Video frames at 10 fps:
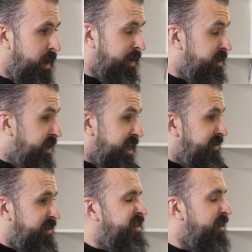But this
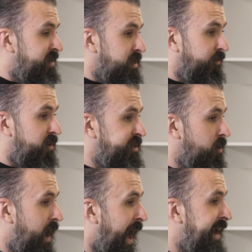year is the first
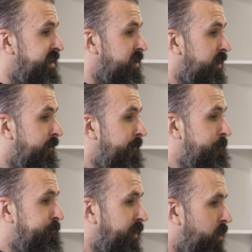year I had
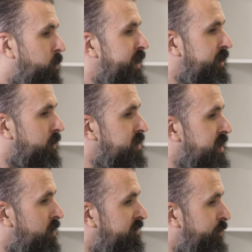a week or
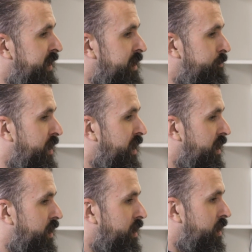so of being
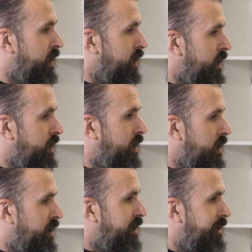
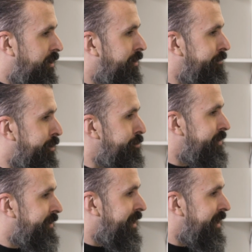of losing